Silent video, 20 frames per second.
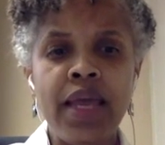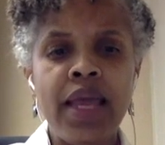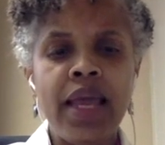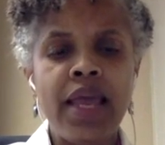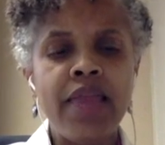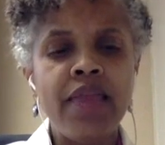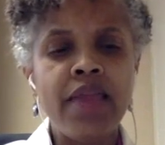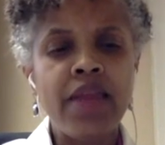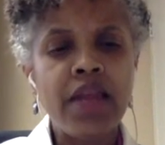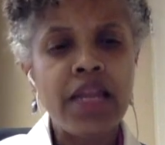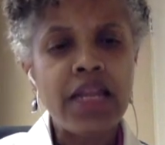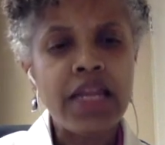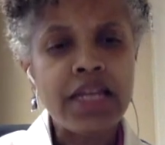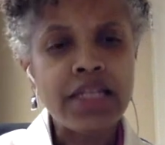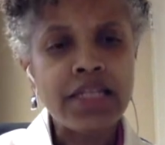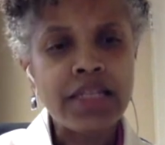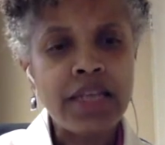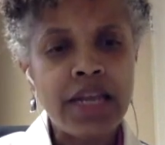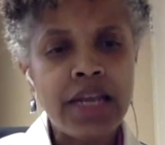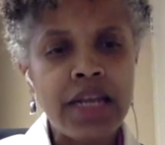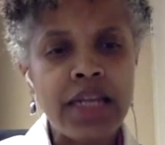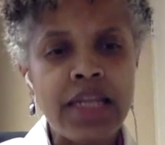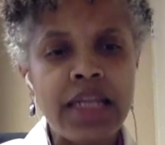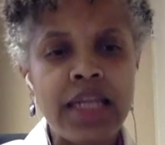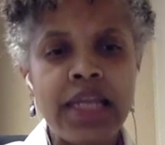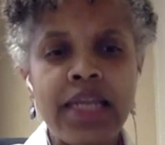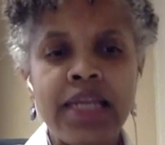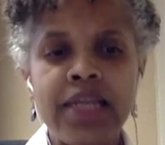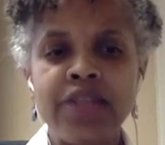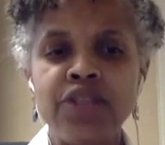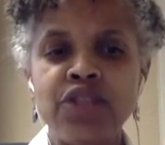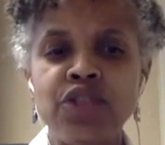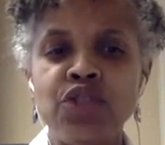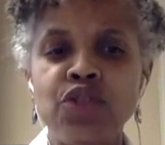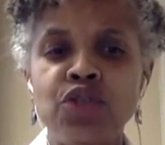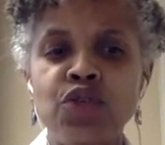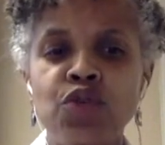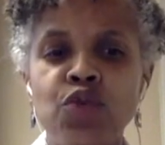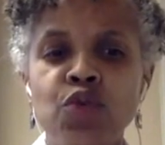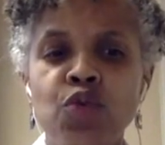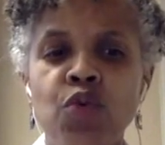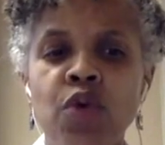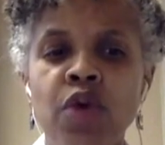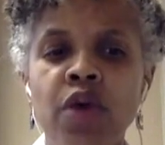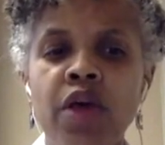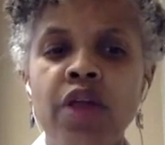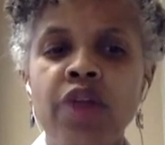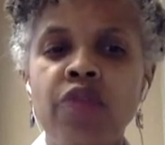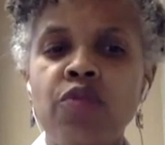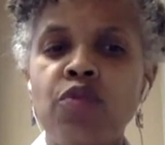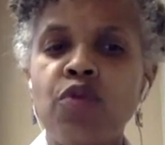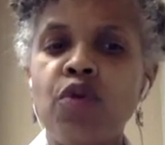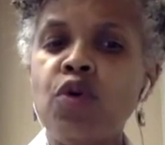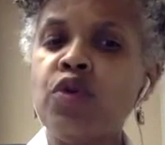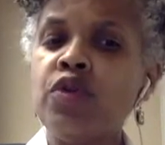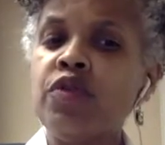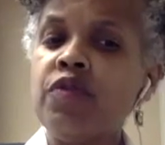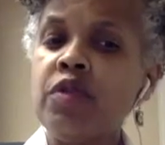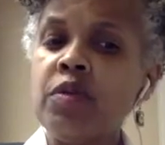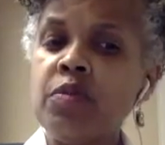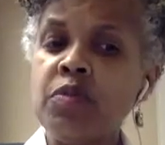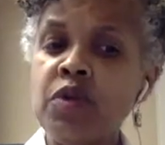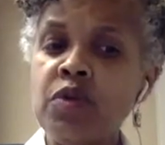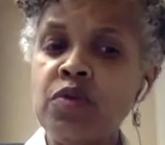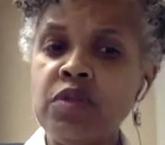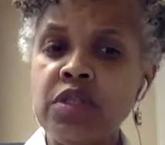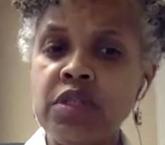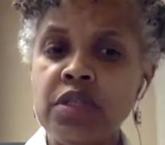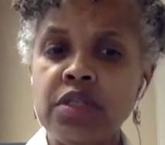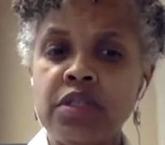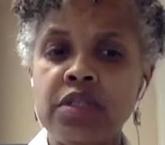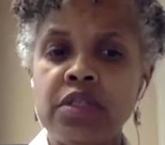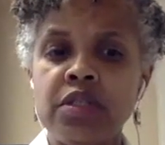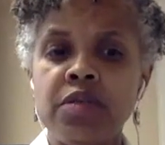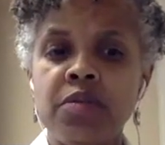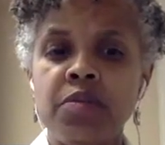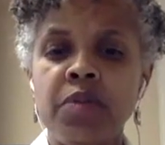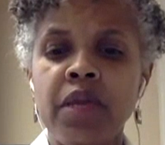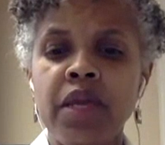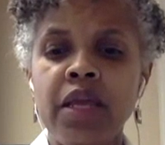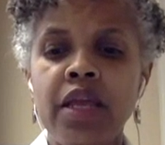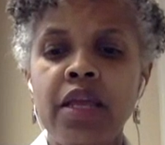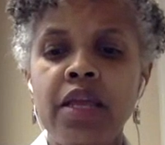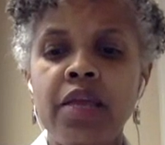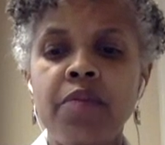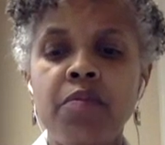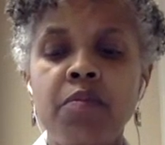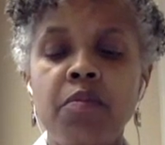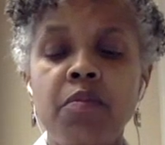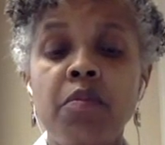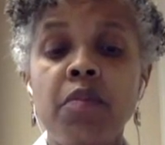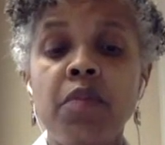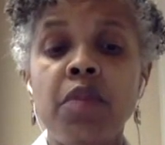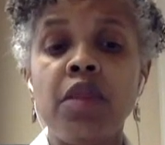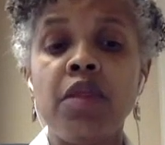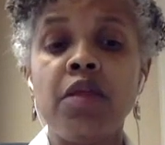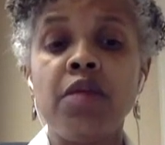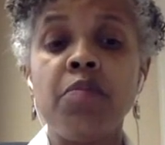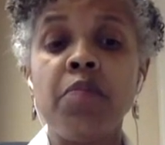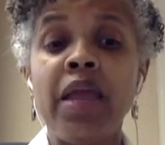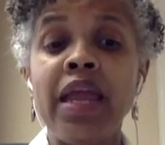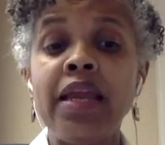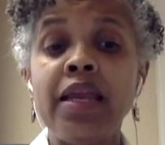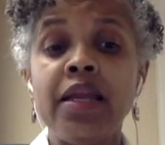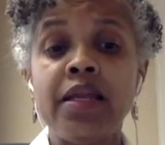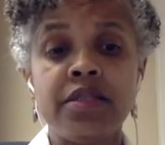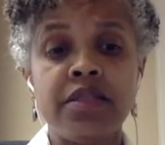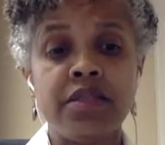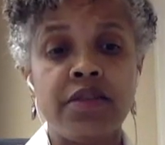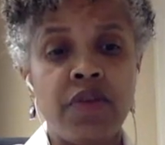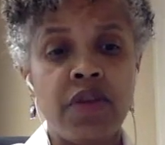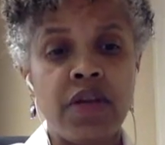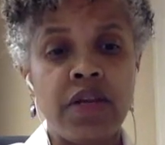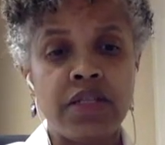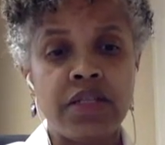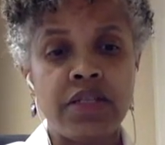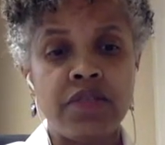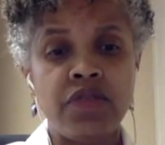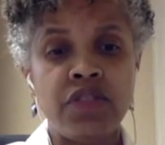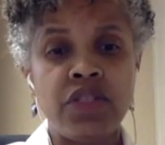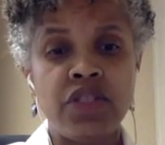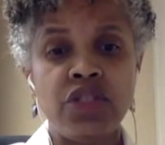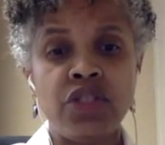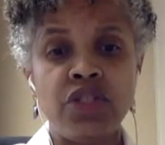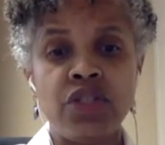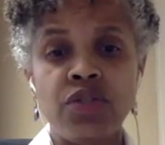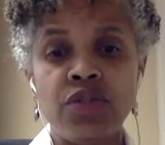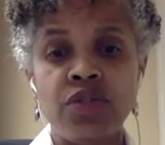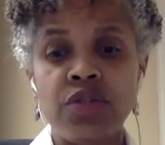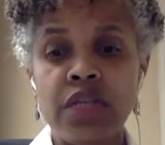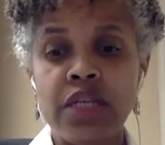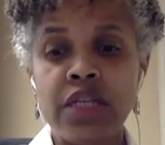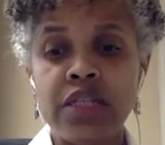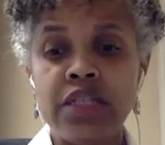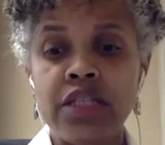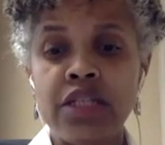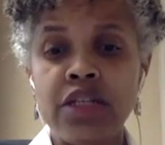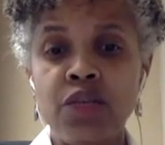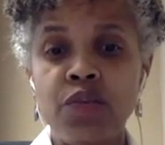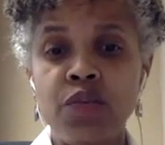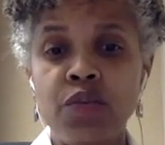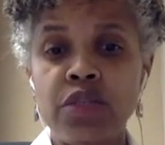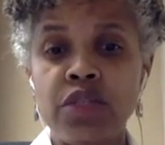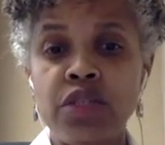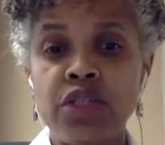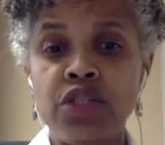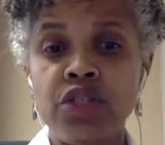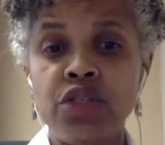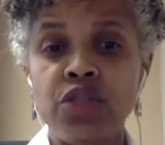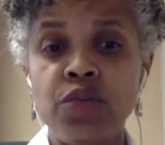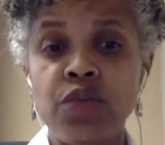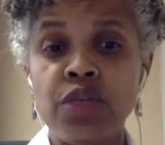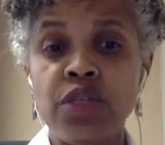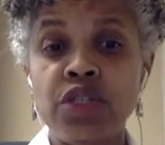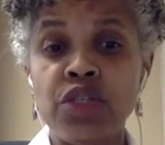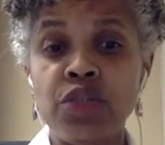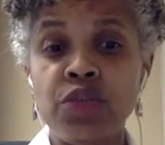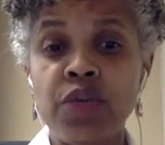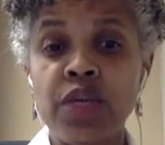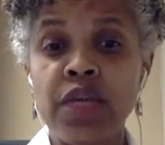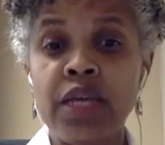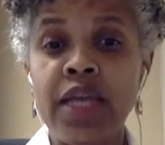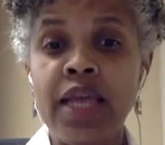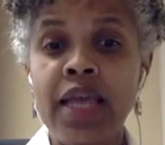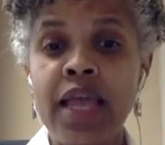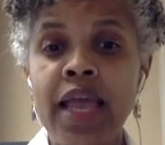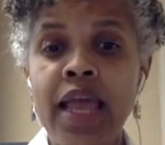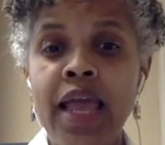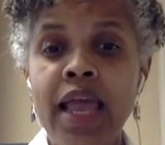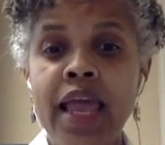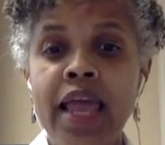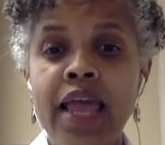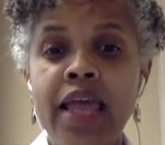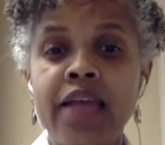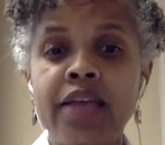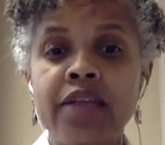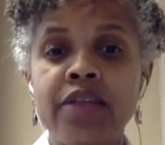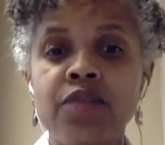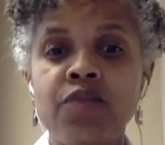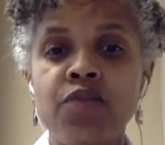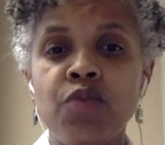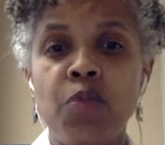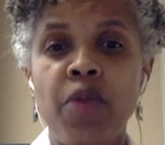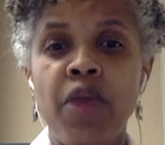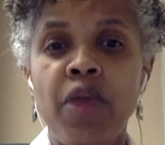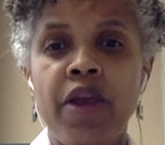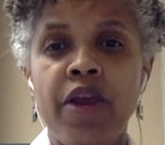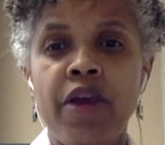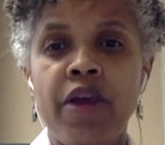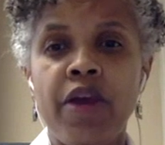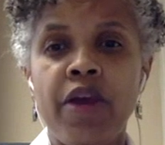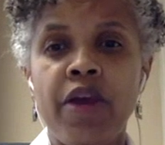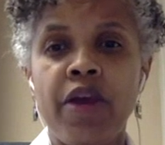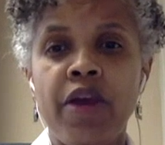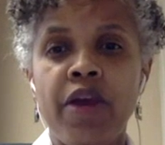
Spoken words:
And then I'd like to kind of lead into the role of the immune system in the maintenance of connective tissues and dealing with tissue injury and repair.